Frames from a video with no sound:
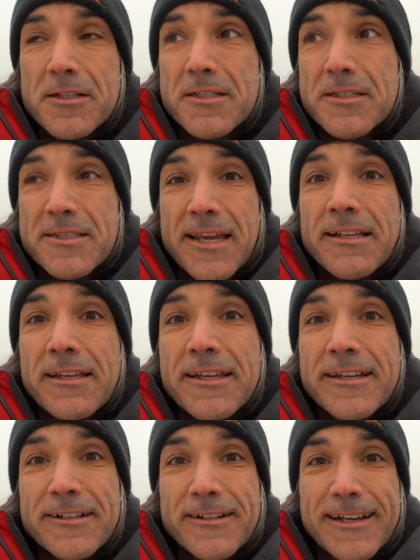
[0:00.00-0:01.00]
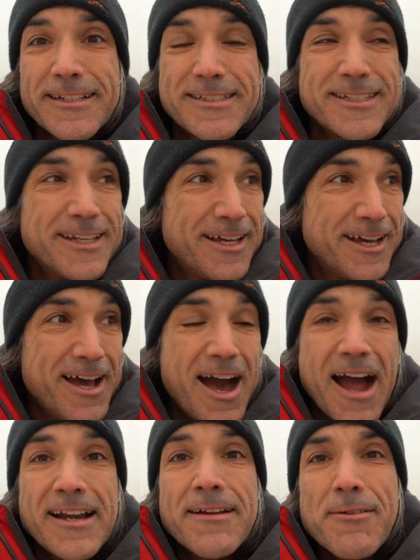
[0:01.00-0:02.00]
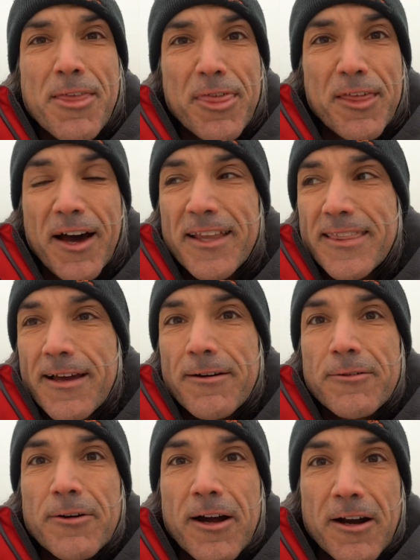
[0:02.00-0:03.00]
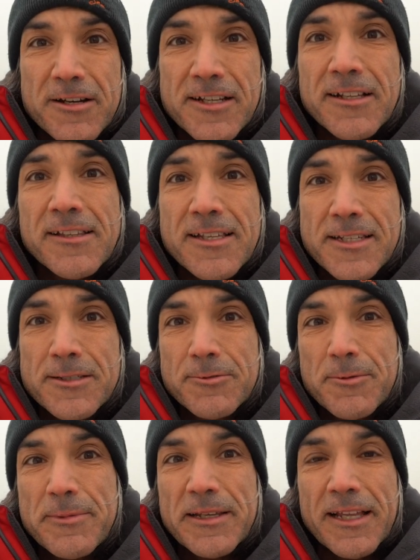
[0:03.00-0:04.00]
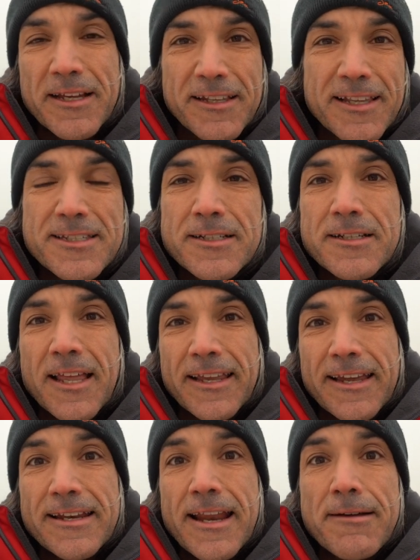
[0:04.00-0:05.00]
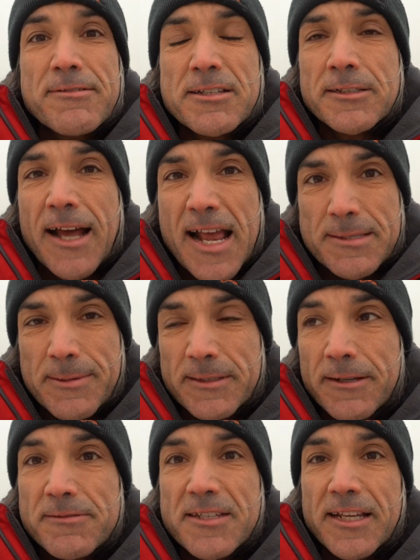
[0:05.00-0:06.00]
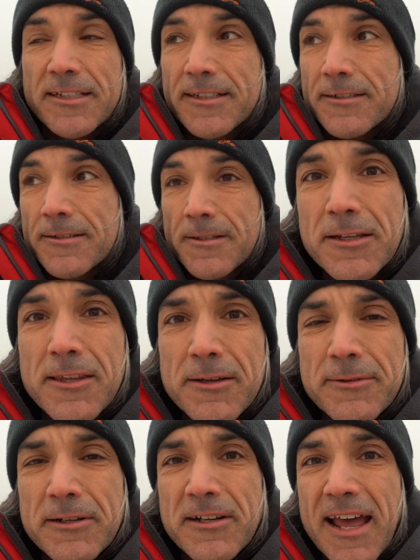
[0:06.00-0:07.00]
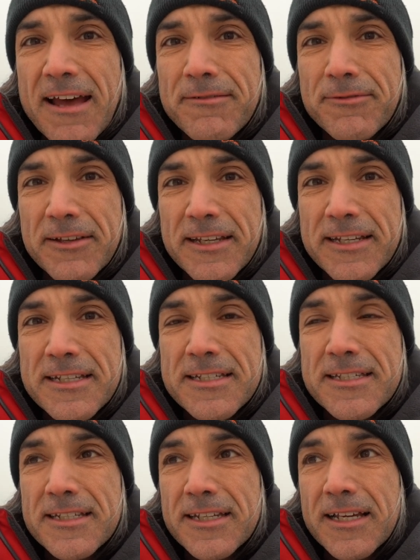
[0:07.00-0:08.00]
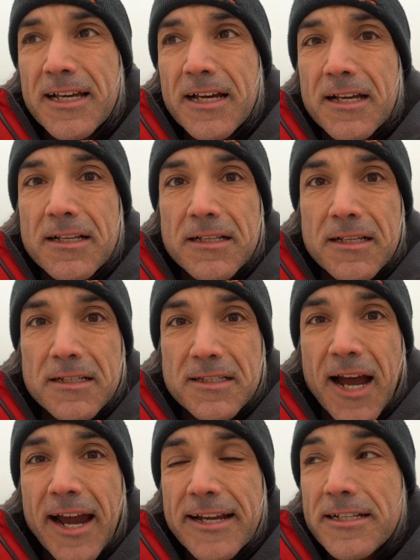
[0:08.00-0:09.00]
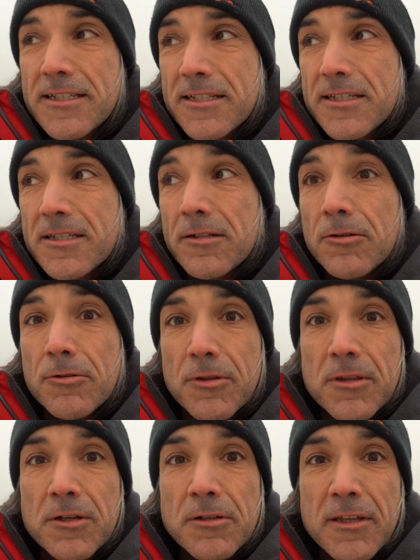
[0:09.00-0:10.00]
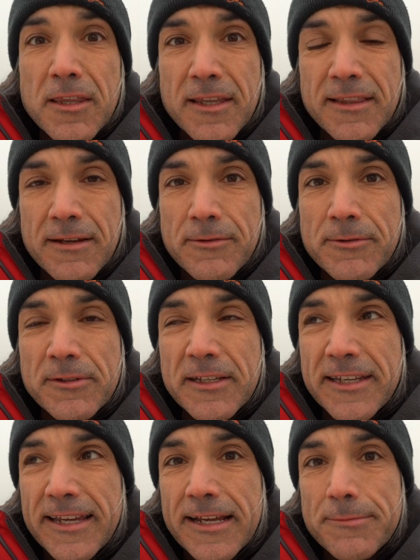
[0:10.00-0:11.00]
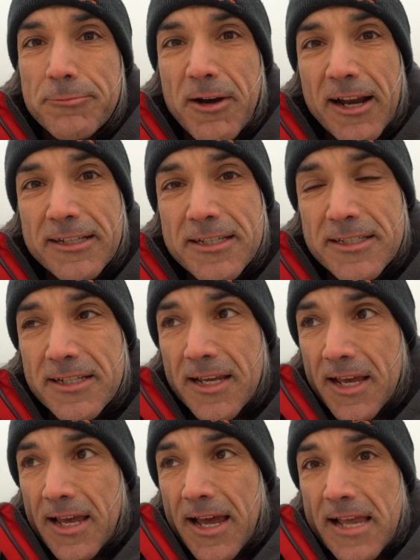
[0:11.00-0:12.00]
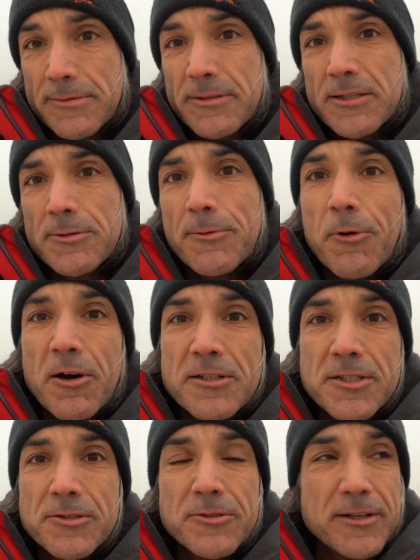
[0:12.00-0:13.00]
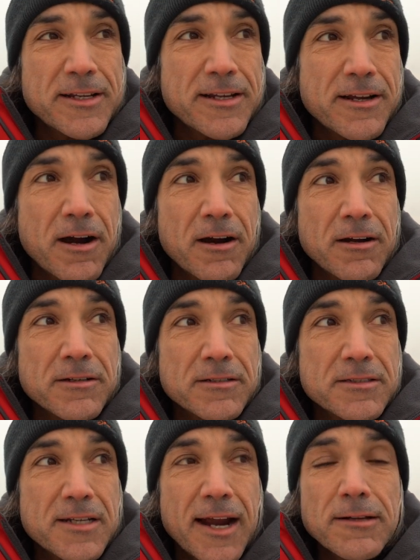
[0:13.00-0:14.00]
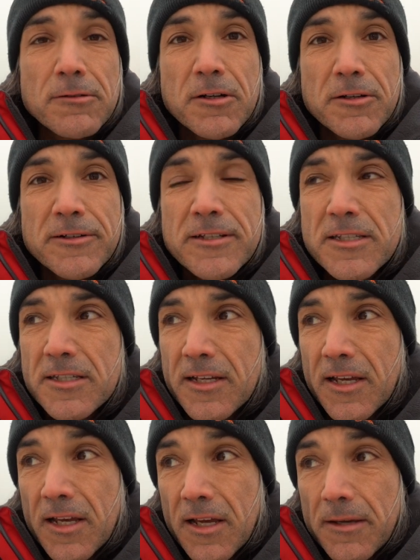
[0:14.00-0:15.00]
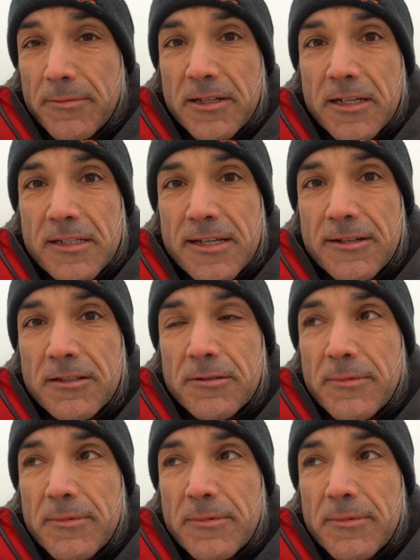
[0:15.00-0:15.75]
sailing gear. It's I never thought that our sailing lessons would be a lesson like in every single aspect of sailing. The only thing we don't have is tides. So the only thing that we really can't practice as much as we want to are tidal currents, because here in